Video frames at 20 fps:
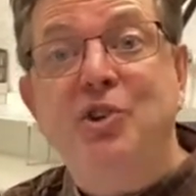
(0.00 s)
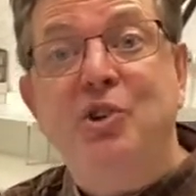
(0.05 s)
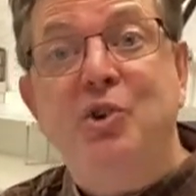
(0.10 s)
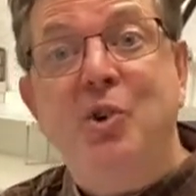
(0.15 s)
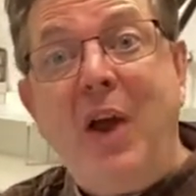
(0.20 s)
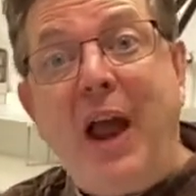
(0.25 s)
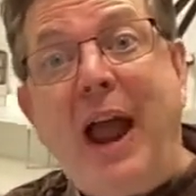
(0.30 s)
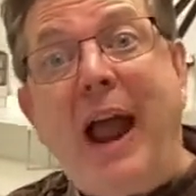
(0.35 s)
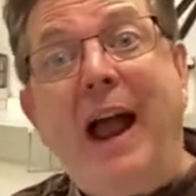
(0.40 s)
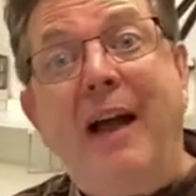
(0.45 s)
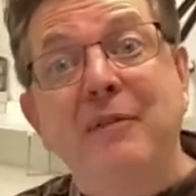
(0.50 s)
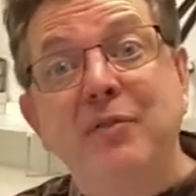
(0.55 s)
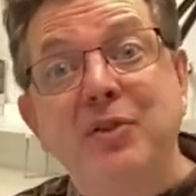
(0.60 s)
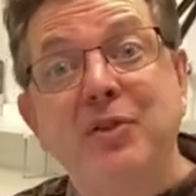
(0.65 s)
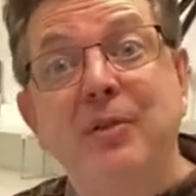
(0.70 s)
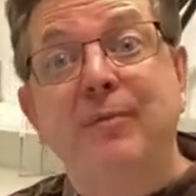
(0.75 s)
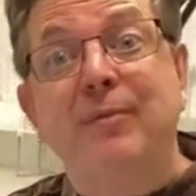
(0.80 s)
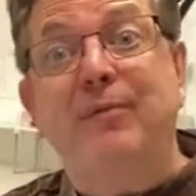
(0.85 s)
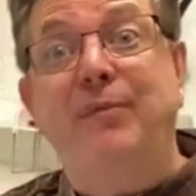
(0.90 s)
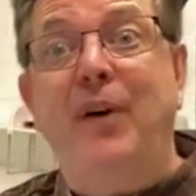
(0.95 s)
you to have
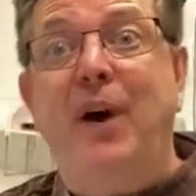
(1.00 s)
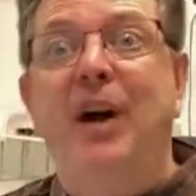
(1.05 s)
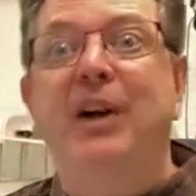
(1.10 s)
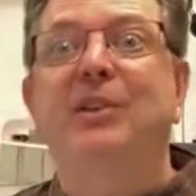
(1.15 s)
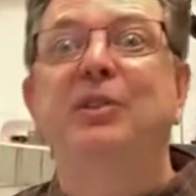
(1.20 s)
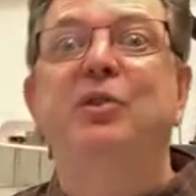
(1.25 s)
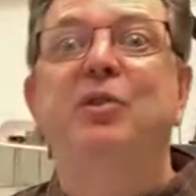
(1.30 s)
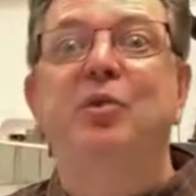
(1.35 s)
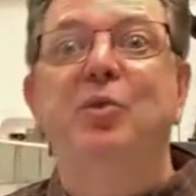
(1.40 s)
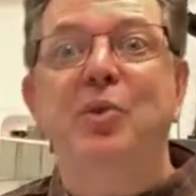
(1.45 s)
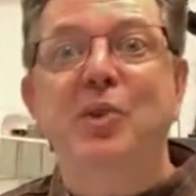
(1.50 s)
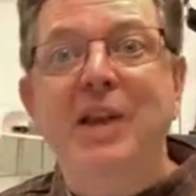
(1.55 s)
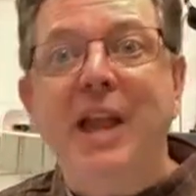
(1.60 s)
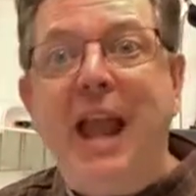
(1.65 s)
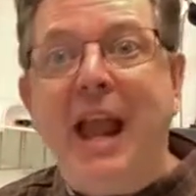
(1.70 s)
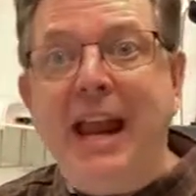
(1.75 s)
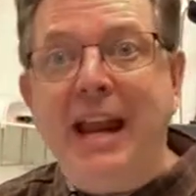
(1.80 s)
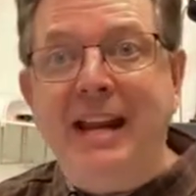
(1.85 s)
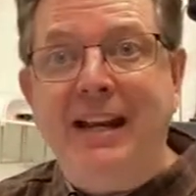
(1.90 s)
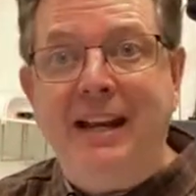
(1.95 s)
some fun
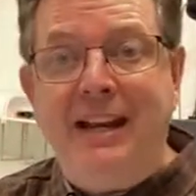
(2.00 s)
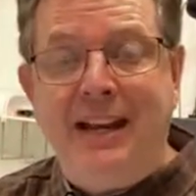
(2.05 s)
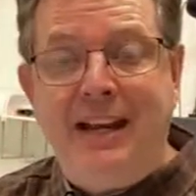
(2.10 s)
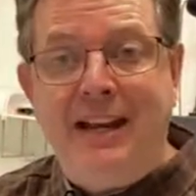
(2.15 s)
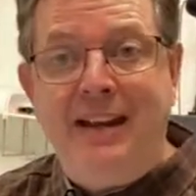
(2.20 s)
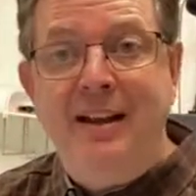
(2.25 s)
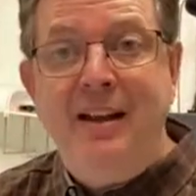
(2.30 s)
creating